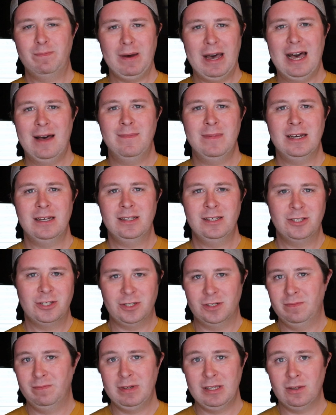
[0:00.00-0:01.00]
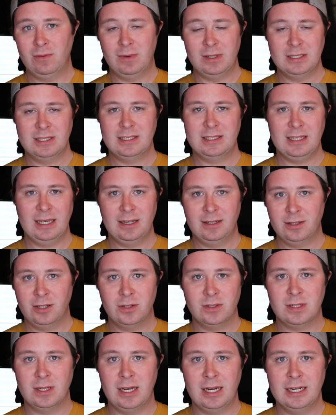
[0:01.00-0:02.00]
Batman. He shouldn't be the one saying
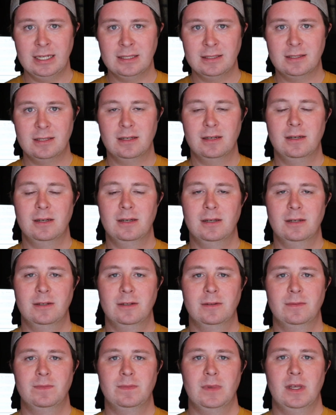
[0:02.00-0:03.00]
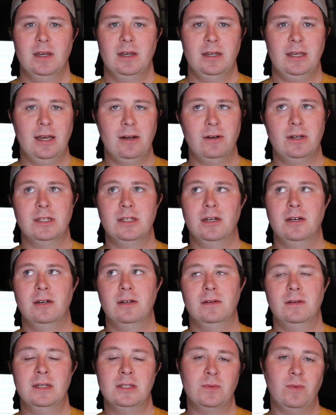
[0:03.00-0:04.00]
those lines. Gal
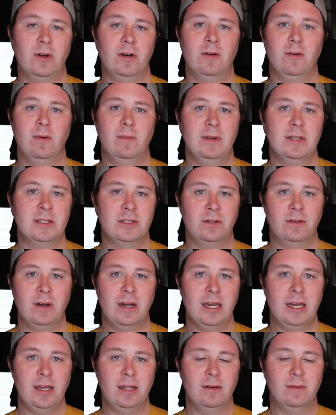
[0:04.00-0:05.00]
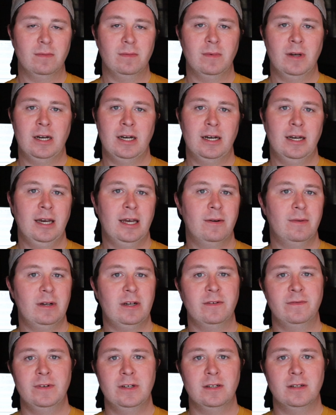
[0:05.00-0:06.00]
Gadot as Wonder Woman is great. Henry
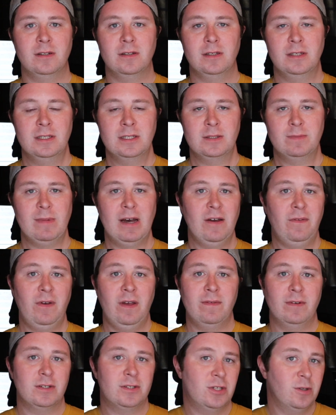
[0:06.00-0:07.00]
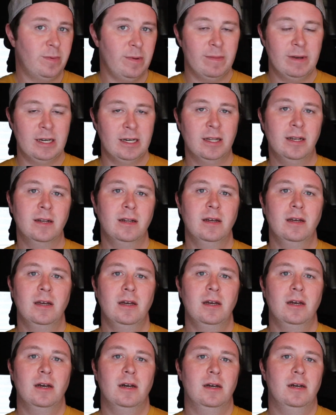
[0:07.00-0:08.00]
Cavill is my favorite Superman.
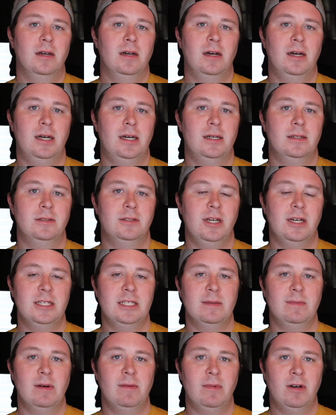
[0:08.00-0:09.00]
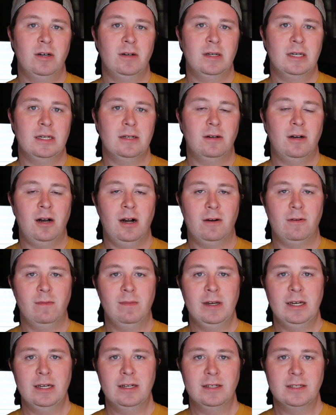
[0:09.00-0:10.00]
Jason Momoa,
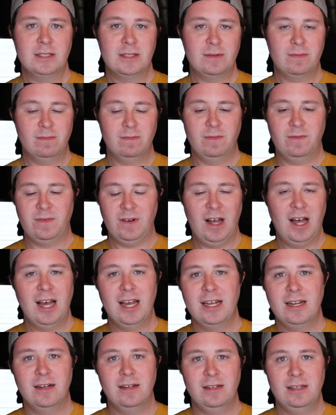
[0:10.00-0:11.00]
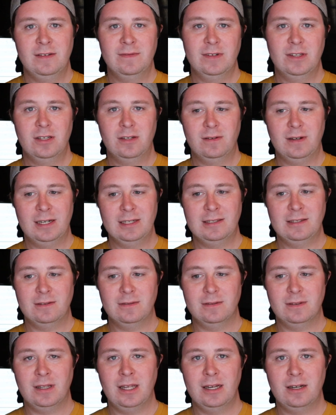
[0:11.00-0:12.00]
Aquaman, is fine, even though I
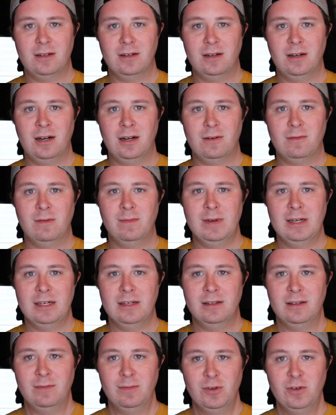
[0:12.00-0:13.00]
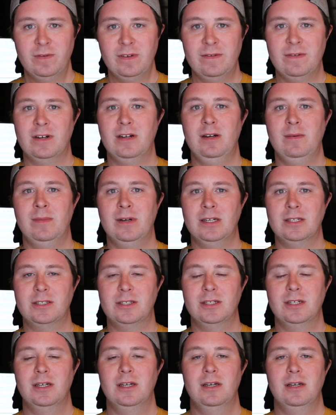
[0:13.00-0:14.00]
don't like Aquaman, the movie, very
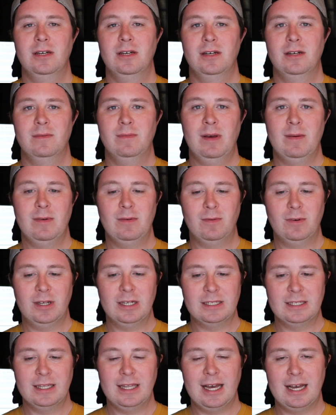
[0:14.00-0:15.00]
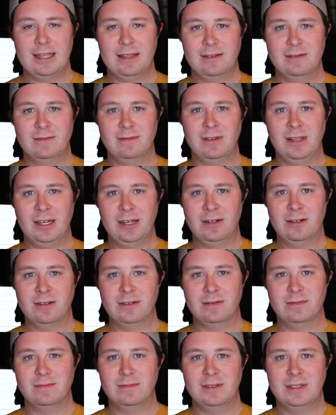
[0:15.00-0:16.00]
much. Maybe we'll get to that
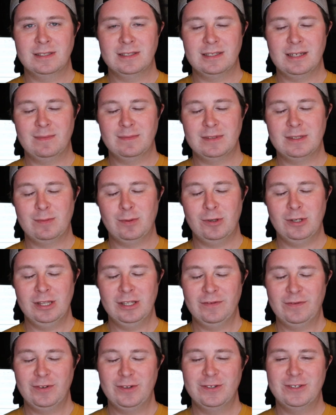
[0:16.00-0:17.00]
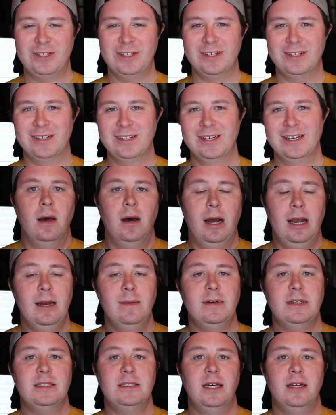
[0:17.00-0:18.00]
later in some point in the future. I
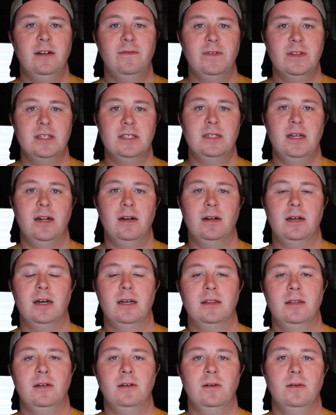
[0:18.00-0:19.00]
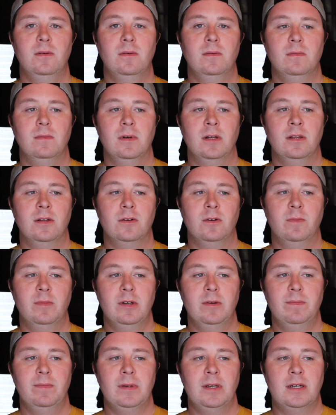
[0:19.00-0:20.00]
am excited for the Snyder Cut, though, a little
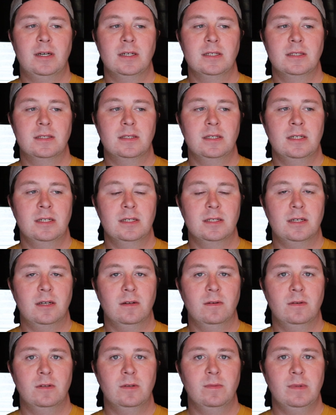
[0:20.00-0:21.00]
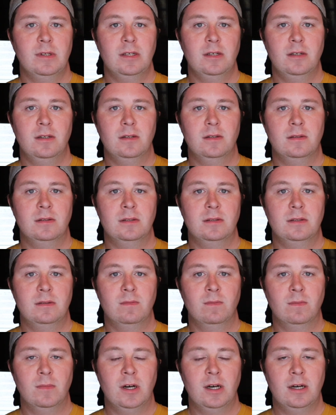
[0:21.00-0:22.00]
bit, because it is going to be
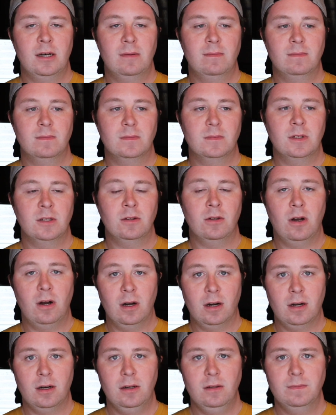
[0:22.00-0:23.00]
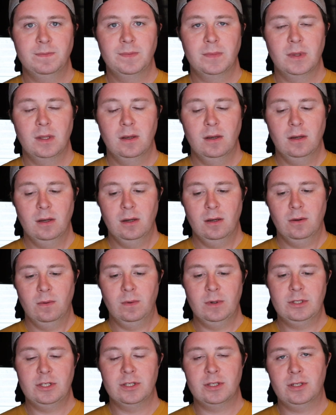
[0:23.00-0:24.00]
longer,
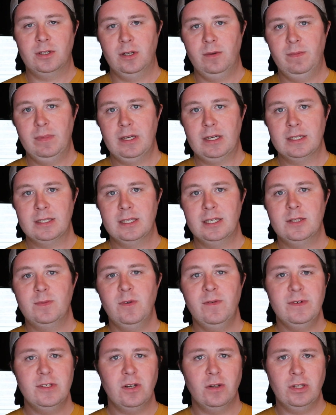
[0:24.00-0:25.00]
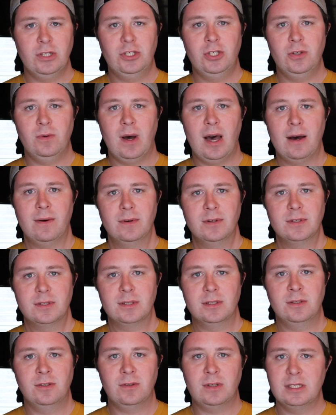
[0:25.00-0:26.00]
which is good because this movie's only 2
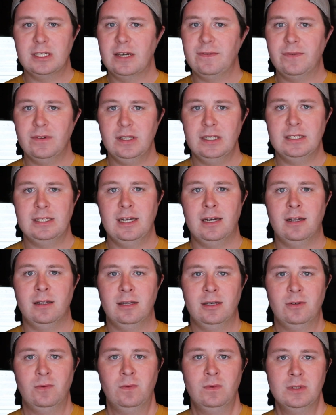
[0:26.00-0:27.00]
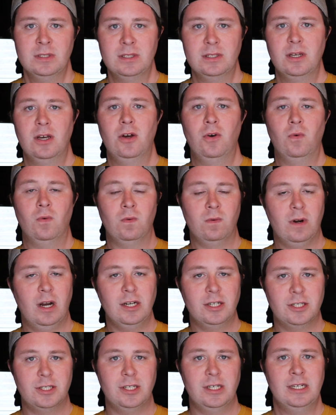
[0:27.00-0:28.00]
hours, and you can definitely tell it was
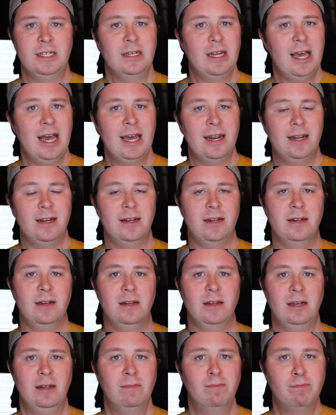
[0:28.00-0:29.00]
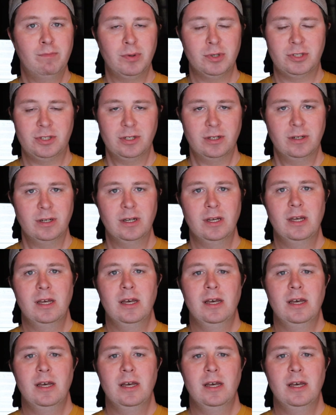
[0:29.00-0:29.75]
rushed and edited and butchered,